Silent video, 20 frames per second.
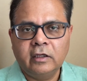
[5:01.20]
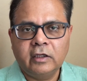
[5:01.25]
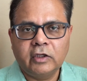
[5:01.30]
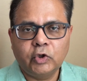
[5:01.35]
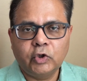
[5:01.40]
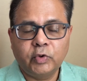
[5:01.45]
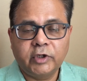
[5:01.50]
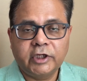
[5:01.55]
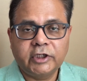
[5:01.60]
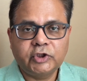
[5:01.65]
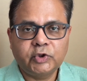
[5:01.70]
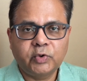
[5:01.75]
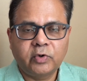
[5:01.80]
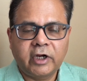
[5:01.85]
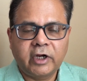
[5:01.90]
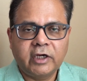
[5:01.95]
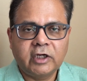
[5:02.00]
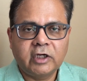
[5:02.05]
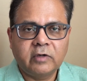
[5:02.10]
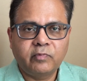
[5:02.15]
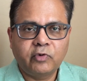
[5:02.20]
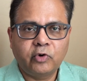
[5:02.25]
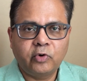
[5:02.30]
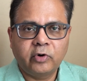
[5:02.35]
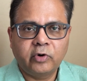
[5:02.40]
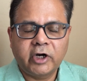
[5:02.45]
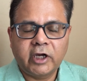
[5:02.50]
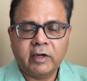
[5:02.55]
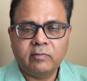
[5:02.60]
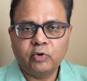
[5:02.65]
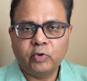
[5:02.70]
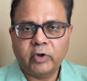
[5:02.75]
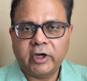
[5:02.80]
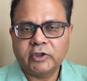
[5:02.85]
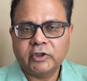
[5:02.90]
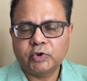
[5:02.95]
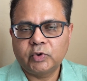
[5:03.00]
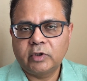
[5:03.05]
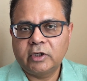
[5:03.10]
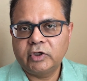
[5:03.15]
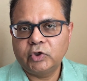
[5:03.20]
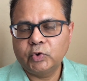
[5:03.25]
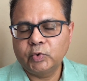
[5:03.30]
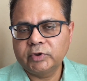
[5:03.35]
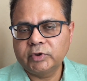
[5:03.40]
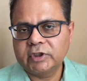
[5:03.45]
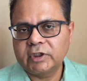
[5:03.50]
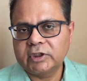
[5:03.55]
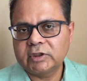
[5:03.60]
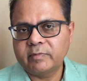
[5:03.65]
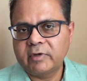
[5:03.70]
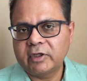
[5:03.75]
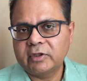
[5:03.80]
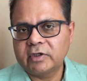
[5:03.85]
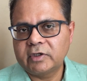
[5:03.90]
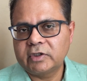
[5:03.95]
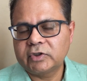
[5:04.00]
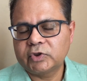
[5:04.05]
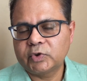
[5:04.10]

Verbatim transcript: you need to write a program to actually use this method.